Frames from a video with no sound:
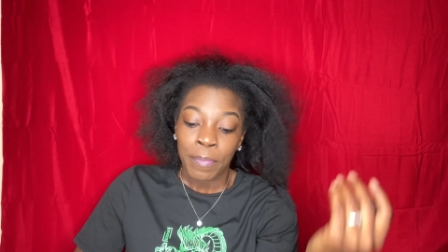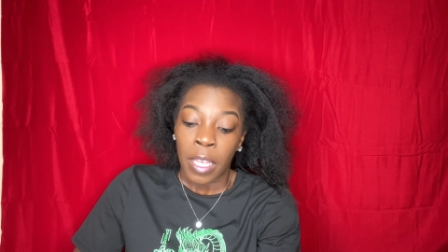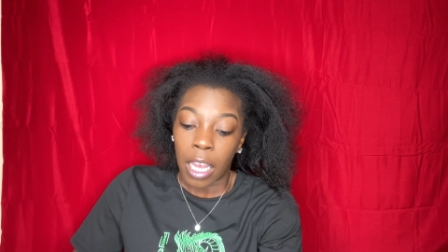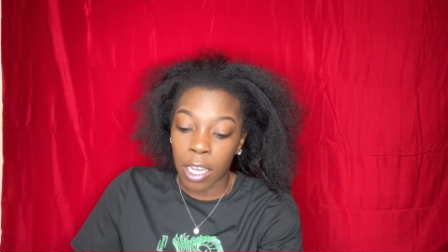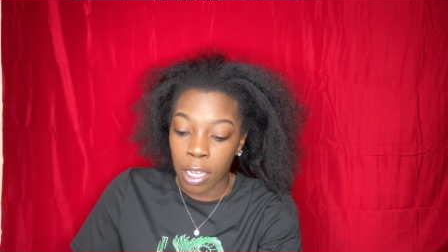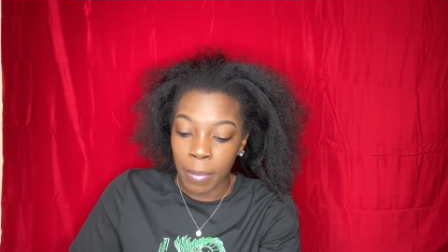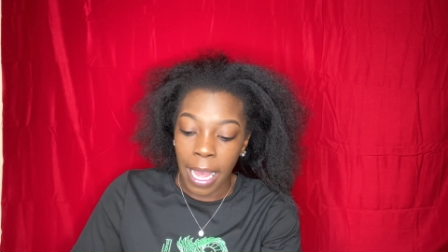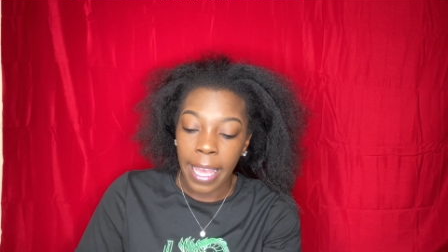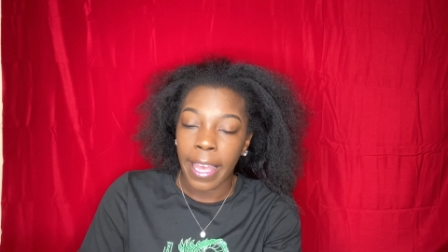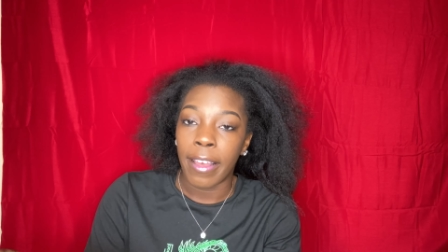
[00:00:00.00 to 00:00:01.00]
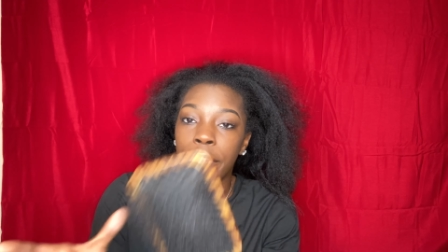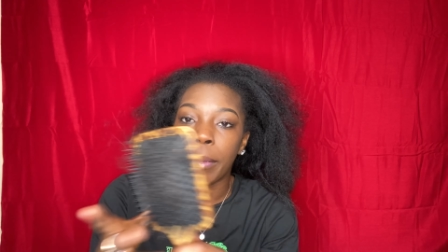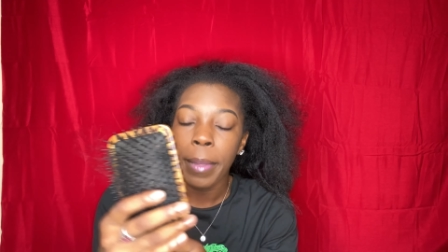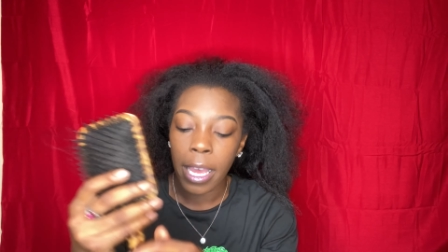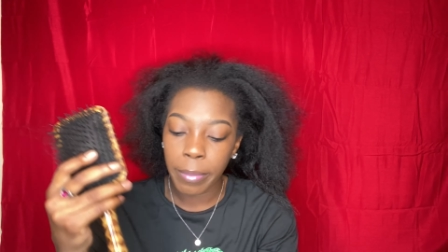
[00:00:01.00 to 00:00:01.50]
um I have a
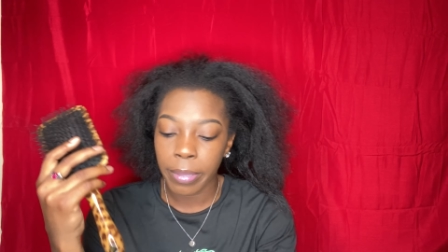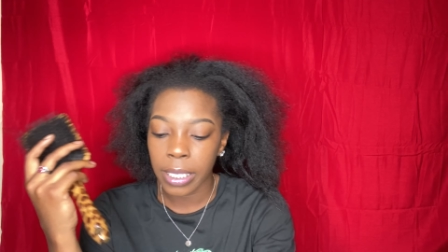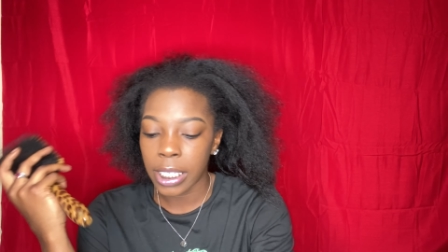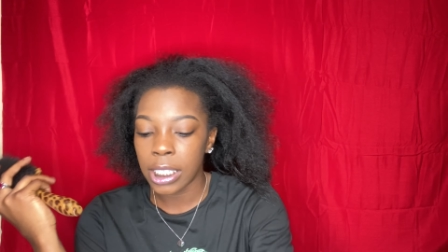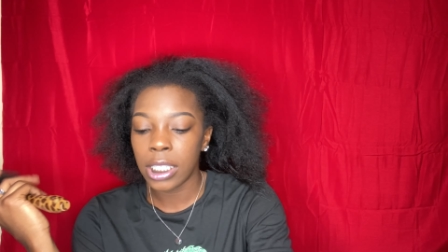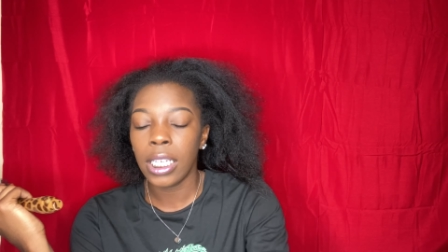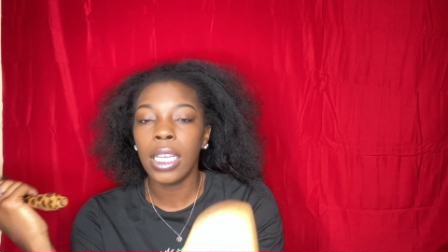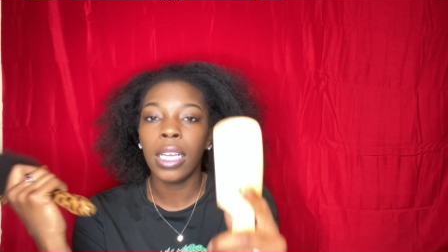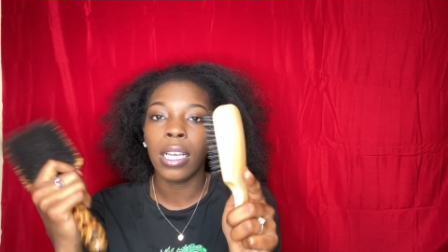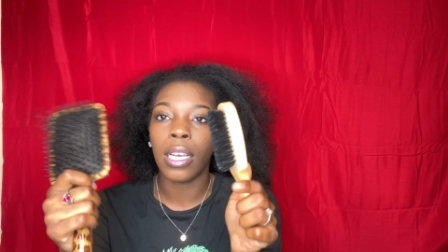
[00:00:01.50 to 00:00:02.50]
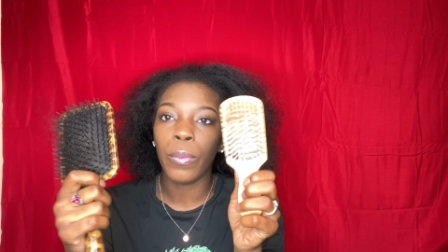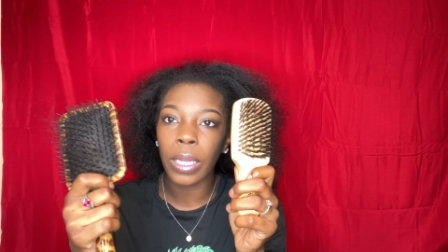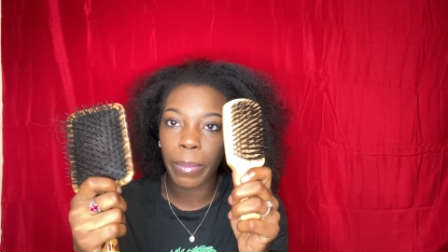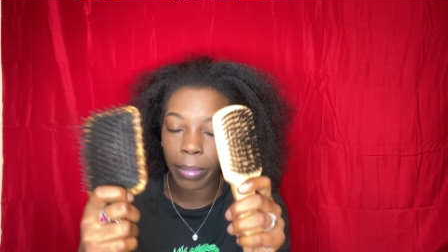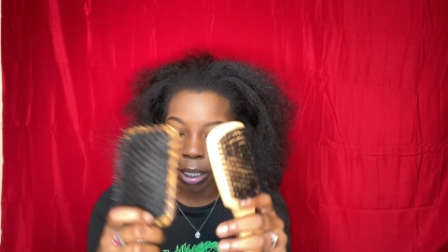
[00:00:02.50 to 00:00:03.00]
paddle brush, a
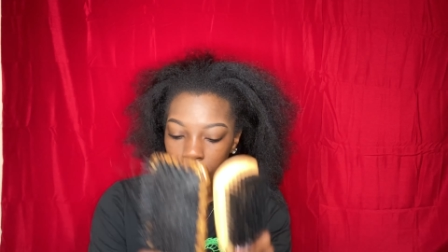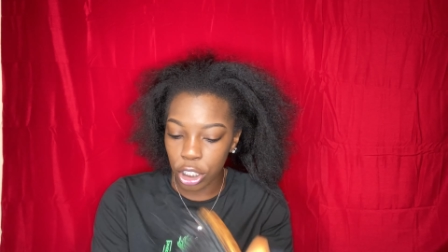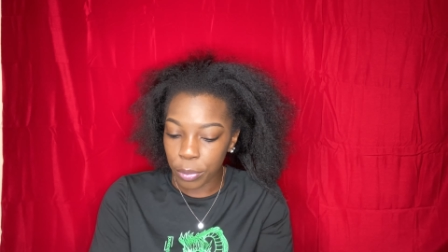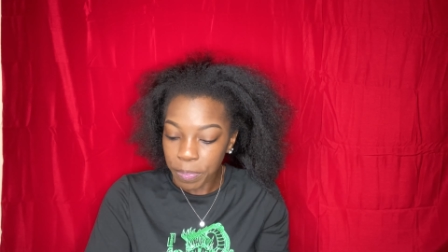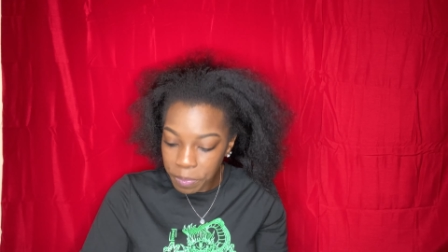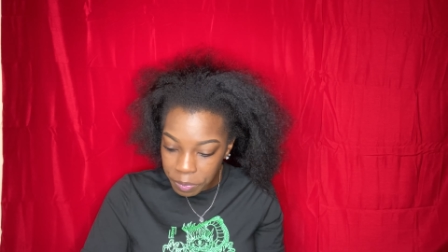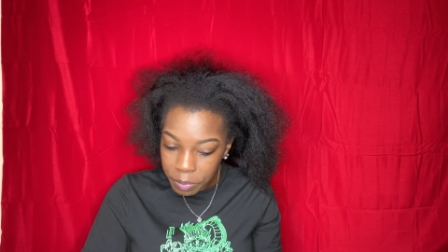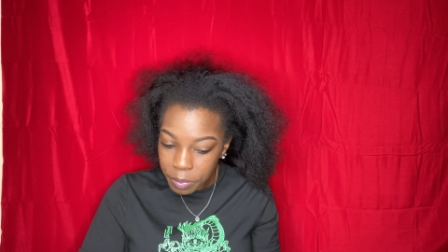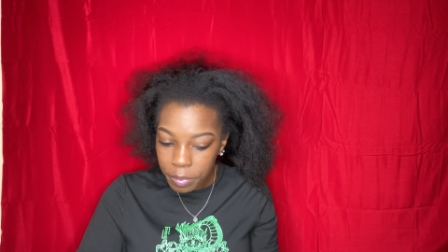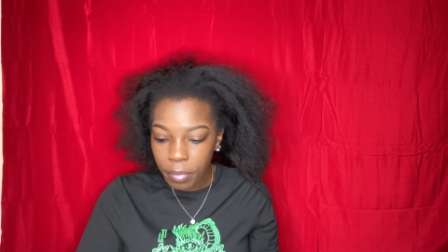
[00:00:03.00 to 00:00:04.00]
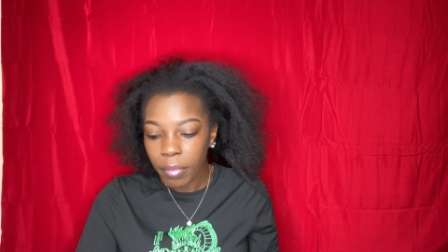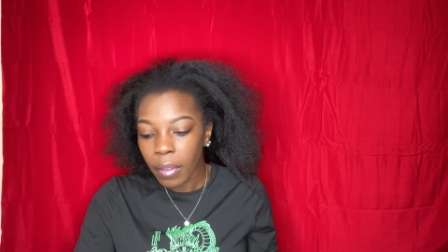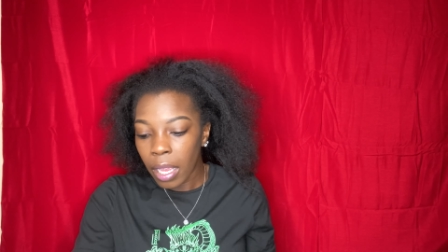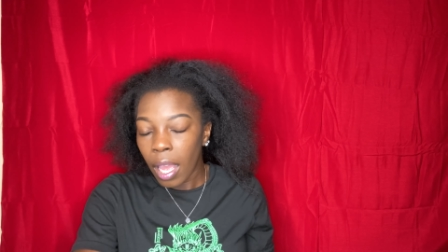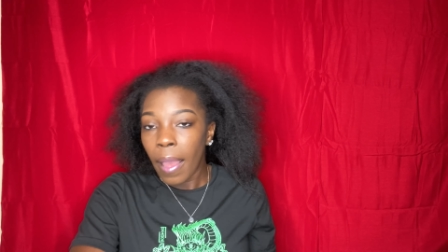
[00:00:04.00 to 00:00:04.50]
wooden brush,
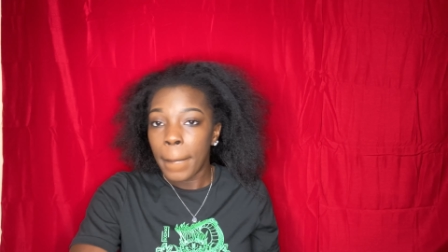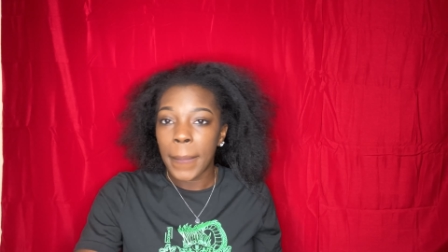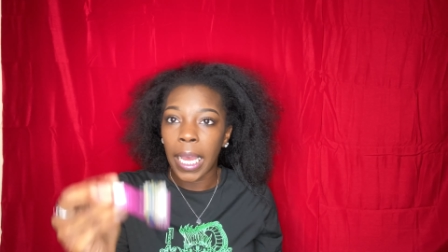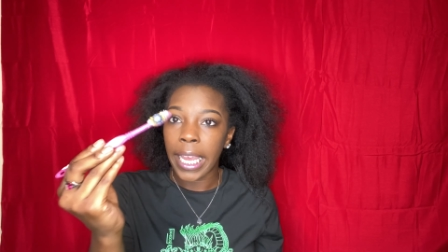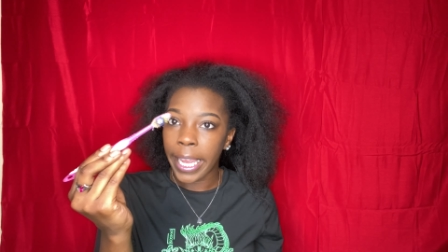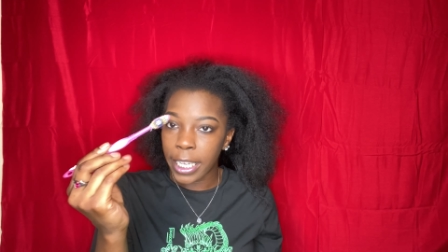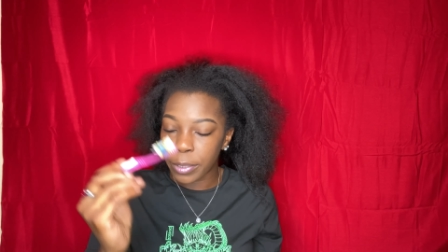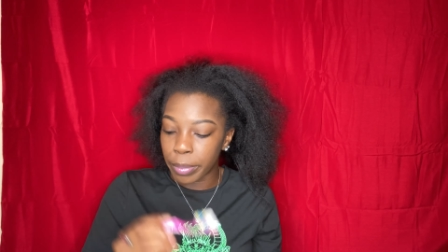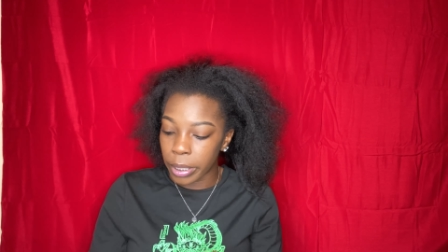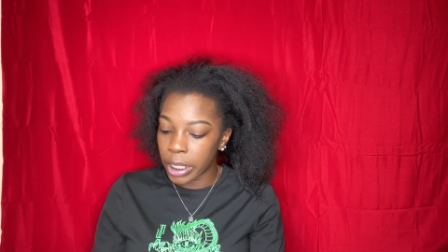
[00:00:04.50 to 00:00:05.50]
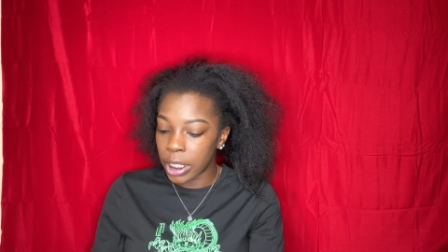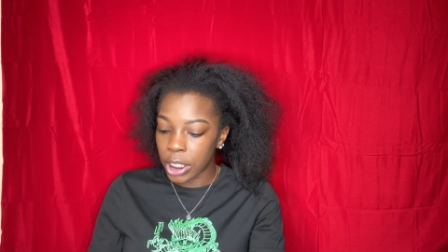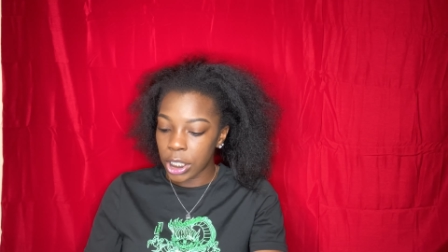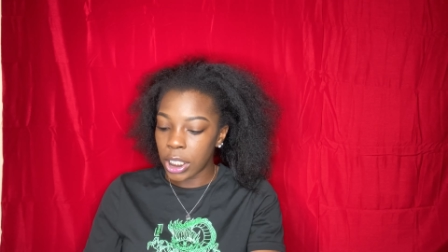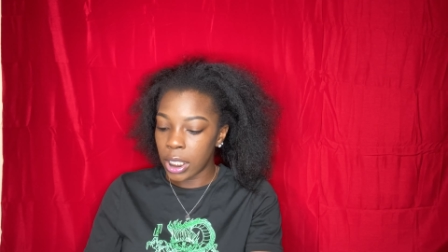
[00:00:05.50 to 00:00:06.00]
my edge brush,